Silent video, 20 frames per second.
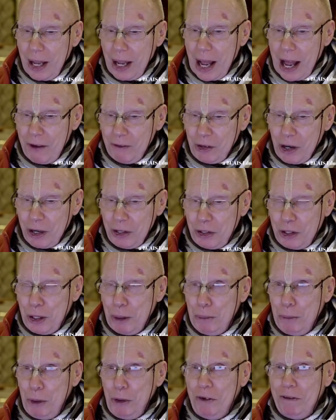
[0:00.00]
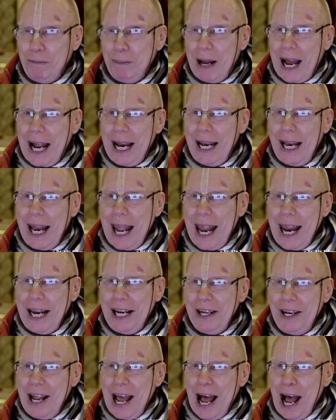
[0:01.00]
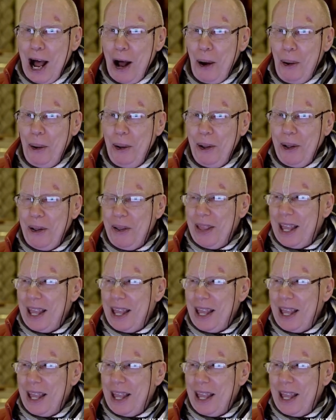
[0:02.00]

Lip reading: I've got to move my leg now,